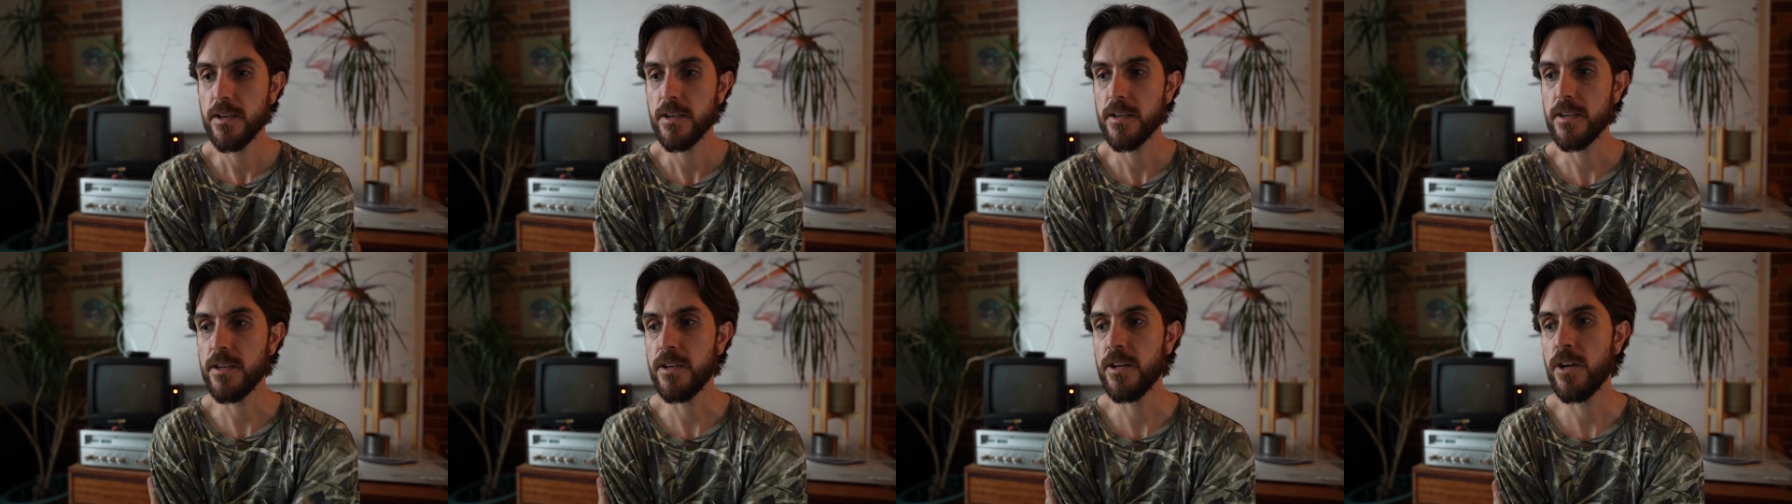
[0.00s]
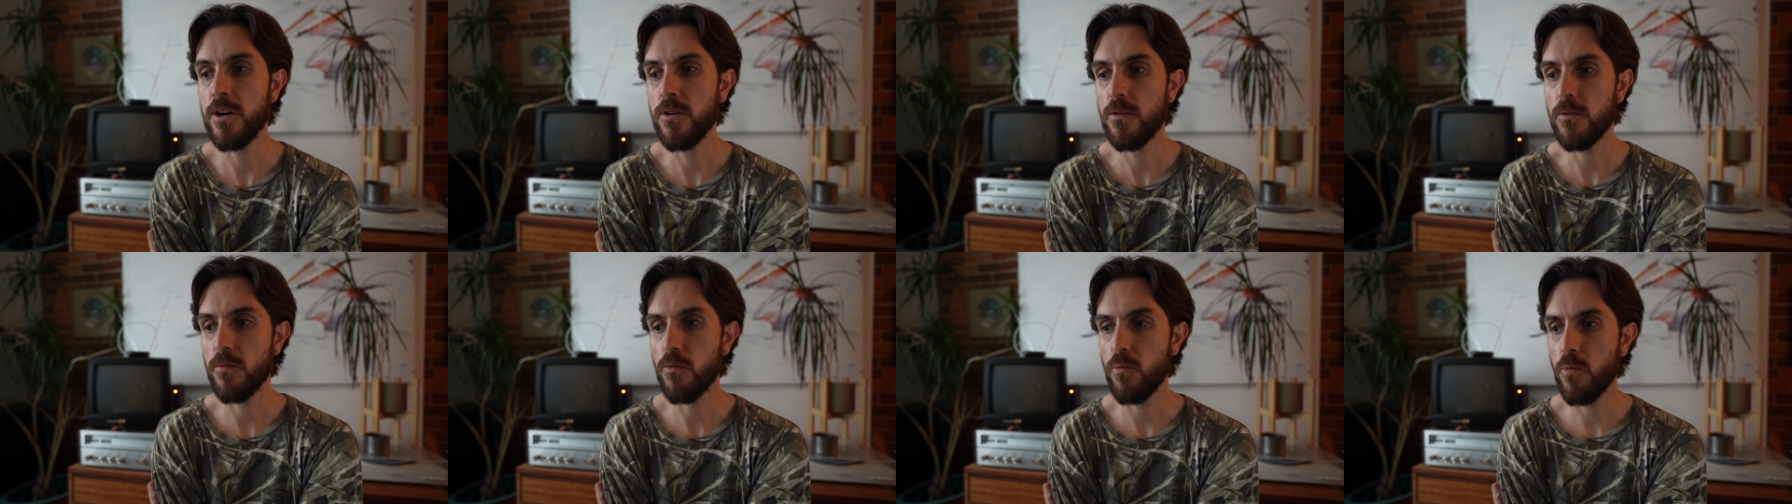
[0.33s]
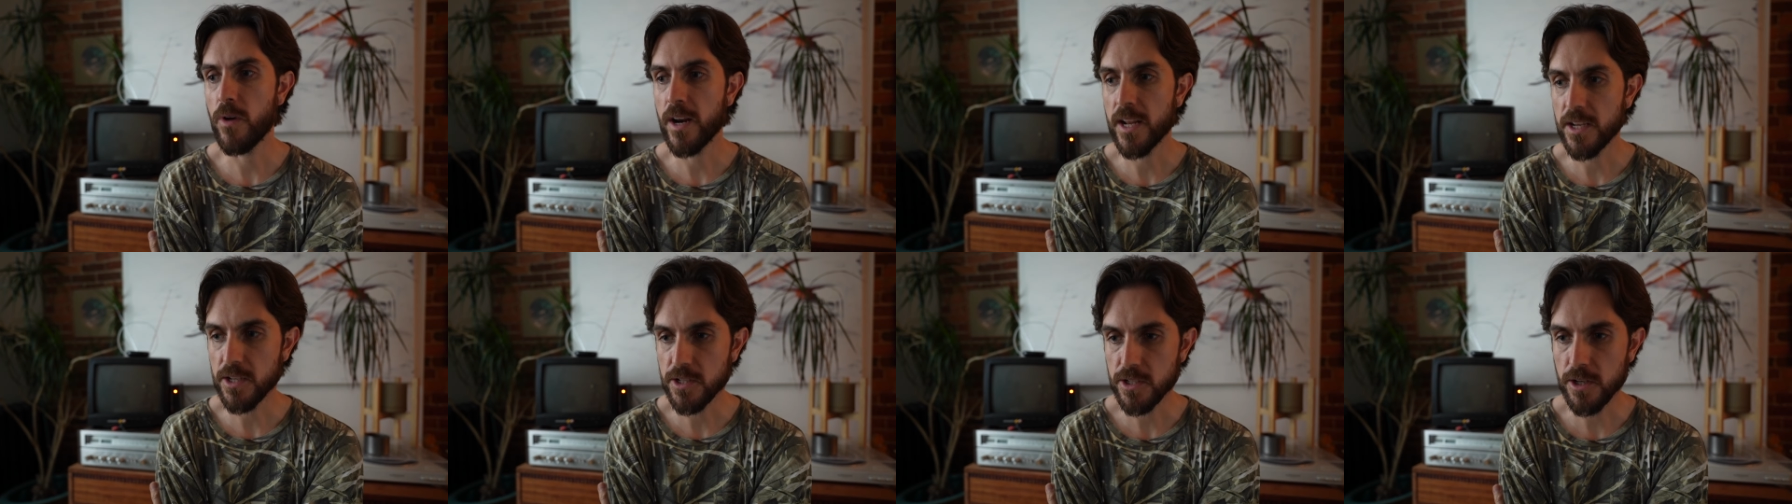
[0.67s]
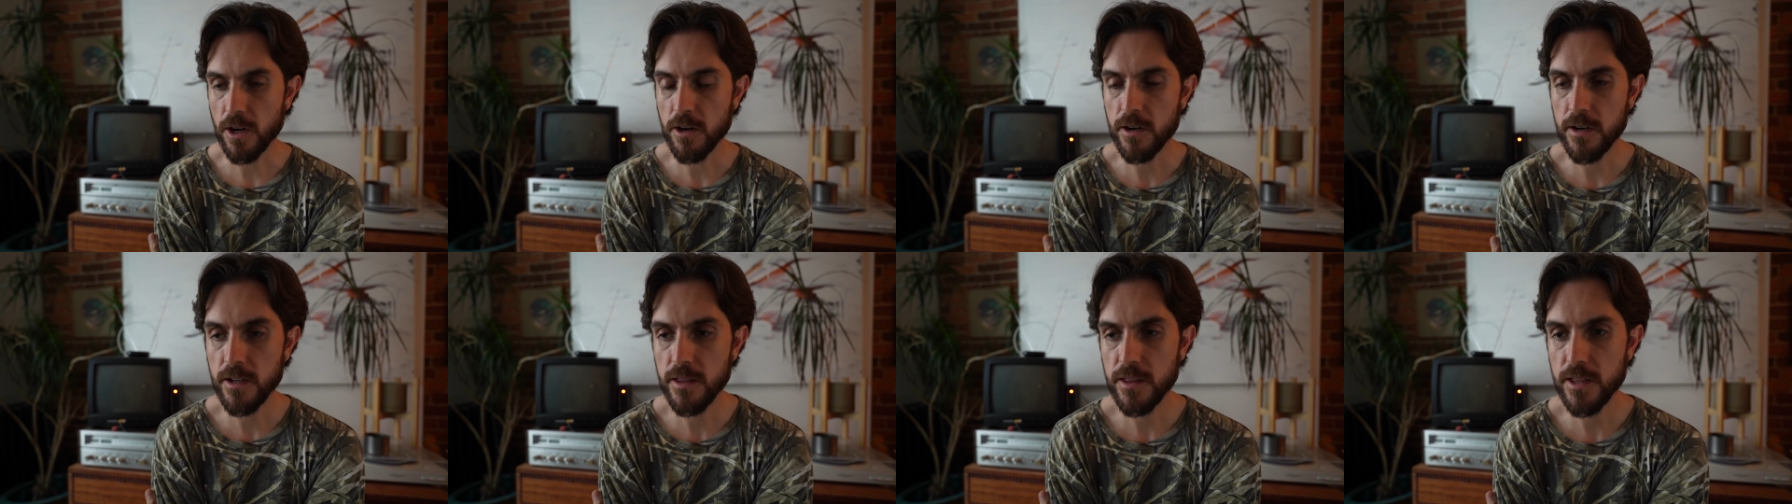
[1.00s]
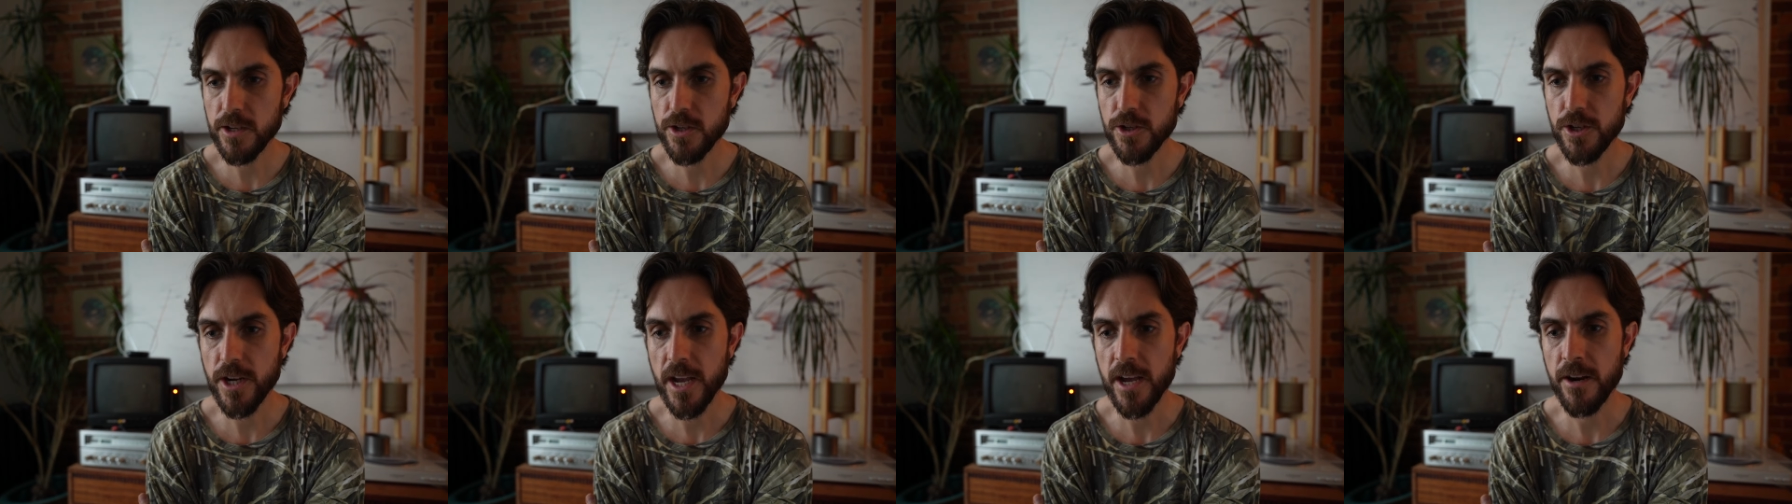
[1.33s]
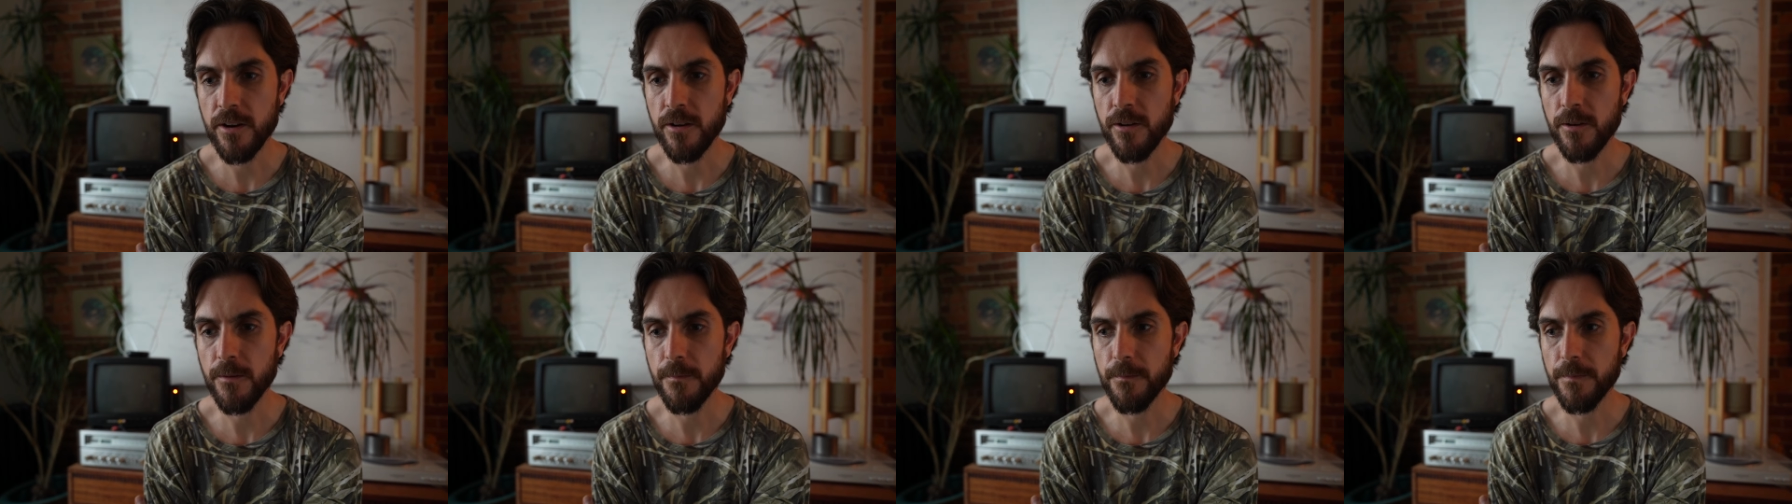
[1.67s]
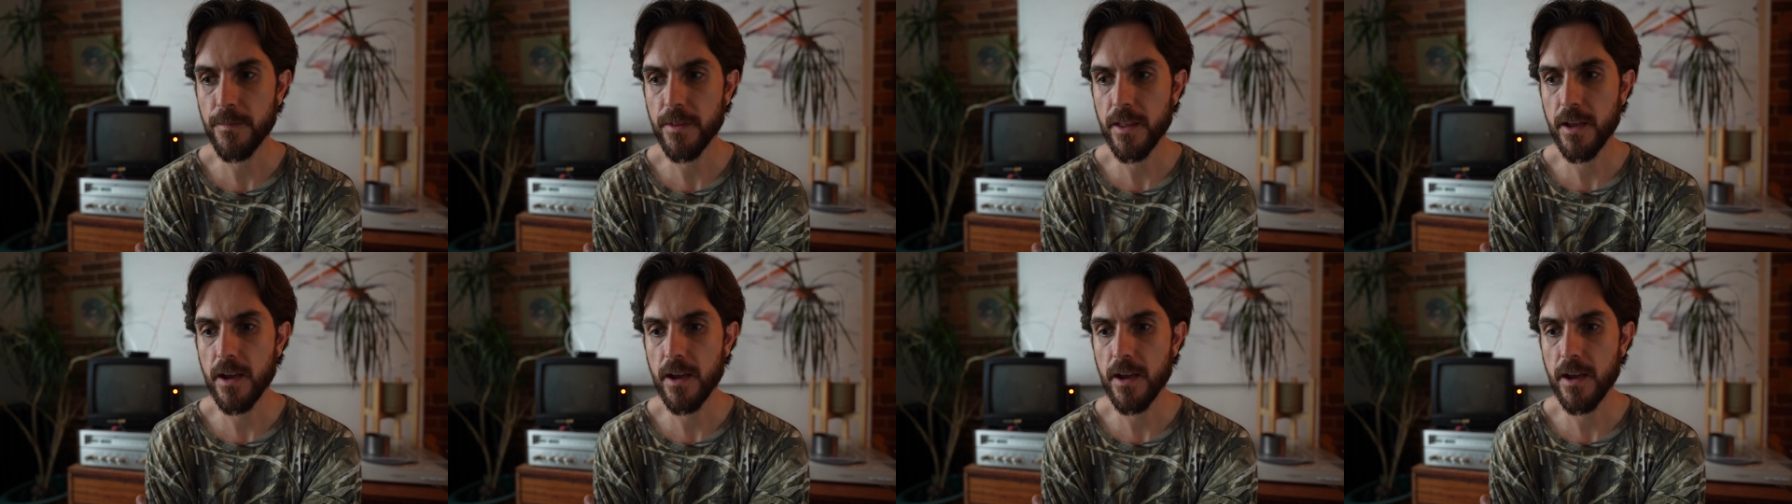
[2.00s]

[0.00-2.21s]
You know, when I started the channel,